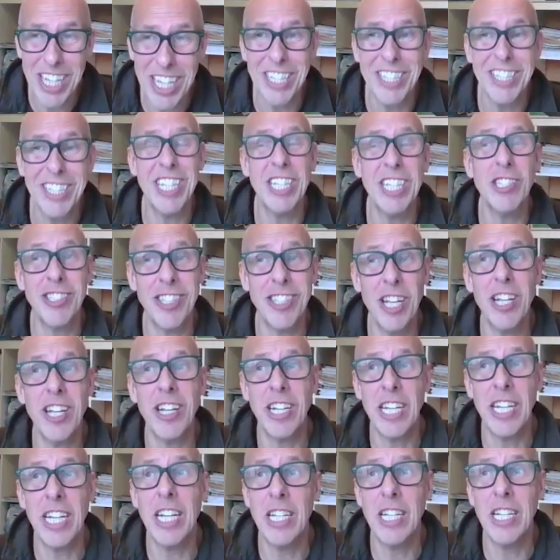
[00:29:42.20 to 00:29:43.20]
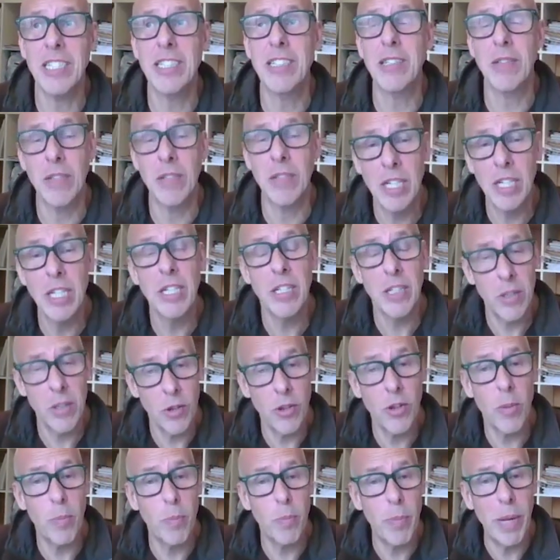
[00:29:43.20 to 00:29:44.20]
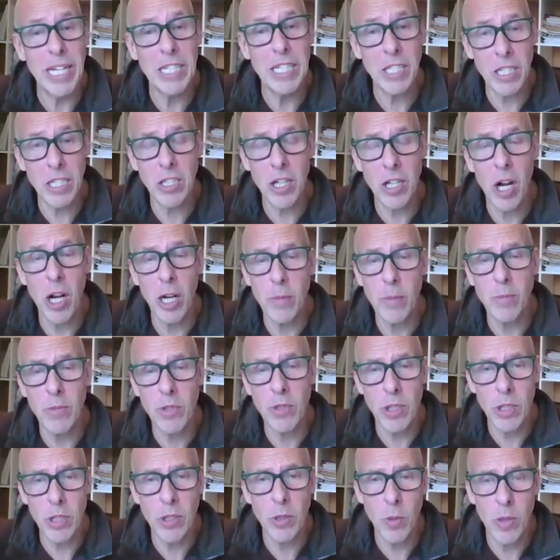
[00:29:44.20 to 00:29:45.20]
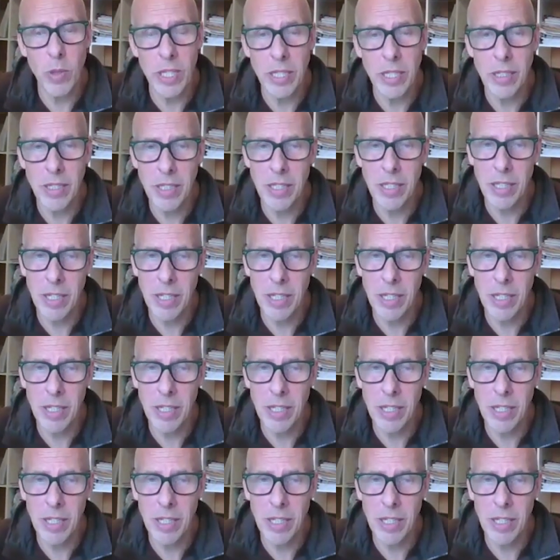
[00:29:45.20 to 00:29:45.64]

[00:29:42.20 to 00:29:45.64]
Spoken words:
there certainly is the better times to tweet